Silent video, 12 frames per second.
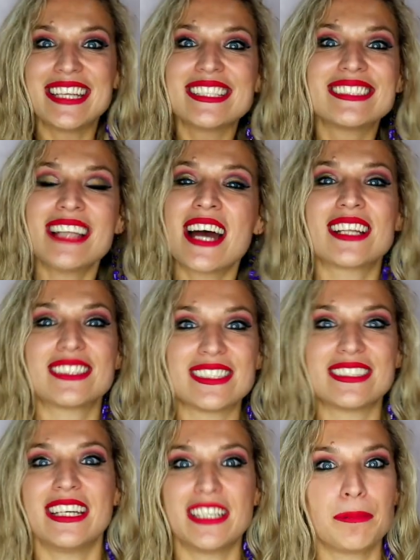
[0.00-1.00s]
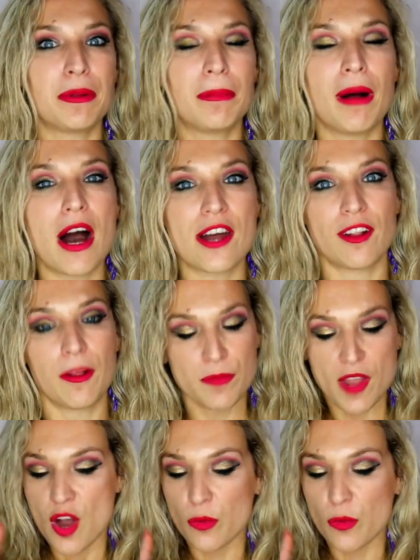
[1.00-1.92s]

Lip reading: It is not a sustainable model.